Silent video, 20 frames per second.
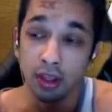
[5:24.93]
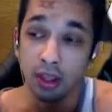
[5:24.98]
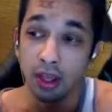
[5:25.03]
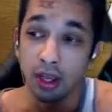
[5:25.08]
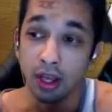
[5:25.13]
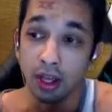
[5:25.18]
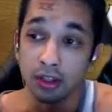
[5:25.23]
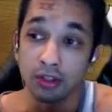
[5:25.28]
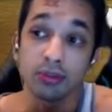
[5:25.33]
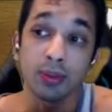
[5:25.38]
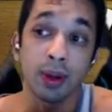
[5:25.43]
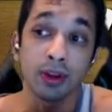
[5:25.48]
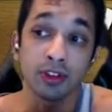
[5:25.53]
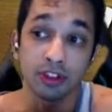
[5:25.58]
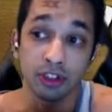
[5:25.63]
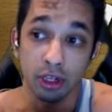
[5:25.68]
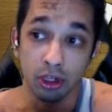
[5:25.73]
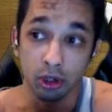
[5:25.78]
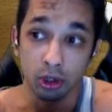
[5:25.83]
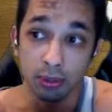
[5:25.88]

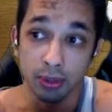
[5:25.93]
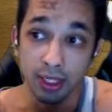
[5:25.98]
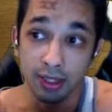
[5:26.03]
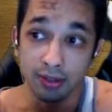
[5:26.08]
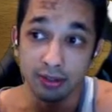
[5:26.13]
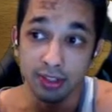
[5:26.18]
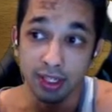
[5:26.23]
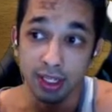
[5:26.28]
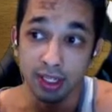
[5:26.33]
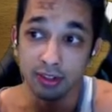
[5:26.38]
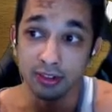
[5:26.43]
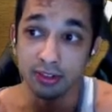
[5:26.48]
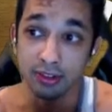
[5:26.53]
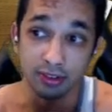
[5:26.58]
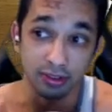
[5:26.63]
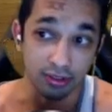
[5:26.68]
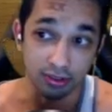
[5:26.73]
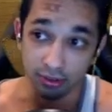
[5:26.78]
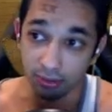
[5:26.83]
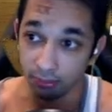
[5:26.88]
especially on OBS settings, because
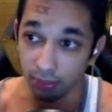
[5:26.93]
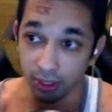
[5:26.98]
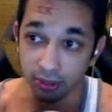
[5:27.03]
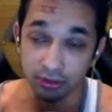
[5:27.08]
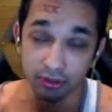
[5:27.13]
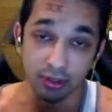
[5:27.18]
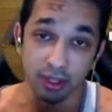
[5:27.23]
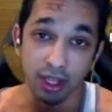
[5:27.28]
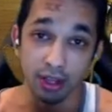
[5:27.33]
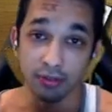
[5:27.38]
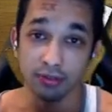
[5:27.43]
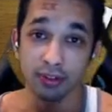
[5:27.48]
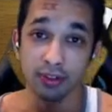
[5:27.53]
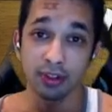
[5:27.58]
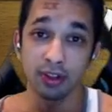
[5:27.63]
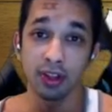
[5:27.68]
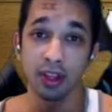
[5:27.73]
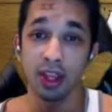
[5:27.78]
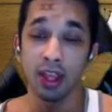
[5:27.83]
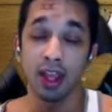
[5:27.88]
there's a bunch left
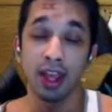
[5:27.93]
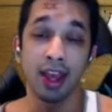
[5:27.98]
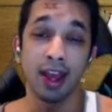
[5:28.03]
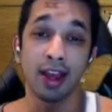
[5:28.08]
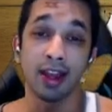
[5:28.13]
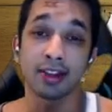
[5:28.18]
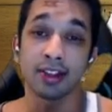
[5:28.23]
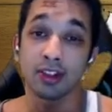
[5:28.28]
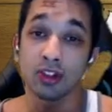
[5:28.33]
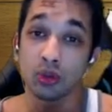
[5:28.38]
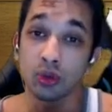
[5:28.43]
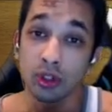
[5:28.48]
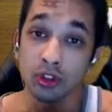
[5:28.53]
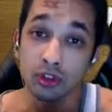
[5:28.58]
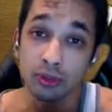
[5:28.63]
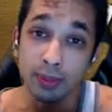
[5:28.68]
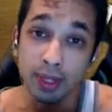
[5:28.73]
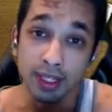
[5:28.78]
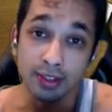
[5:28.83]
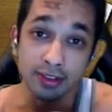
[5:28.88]
at
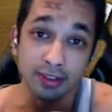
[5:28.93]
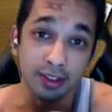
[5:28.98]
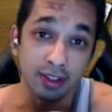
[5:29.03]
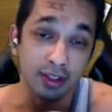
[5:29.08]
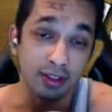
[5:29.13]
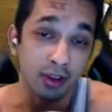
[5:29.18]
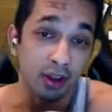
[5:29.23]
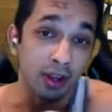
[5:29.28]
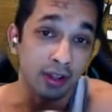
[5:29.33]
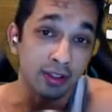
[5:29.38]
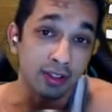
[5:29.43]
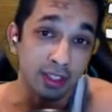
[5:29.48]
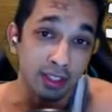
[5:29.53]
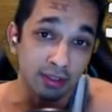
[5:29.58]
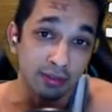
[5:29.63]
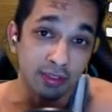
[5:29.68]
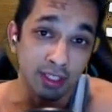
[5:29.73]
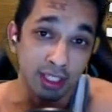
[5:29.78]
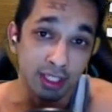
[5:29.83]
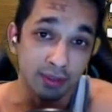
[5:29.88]

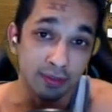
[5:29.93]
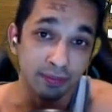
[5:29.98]
twitchmates.tv.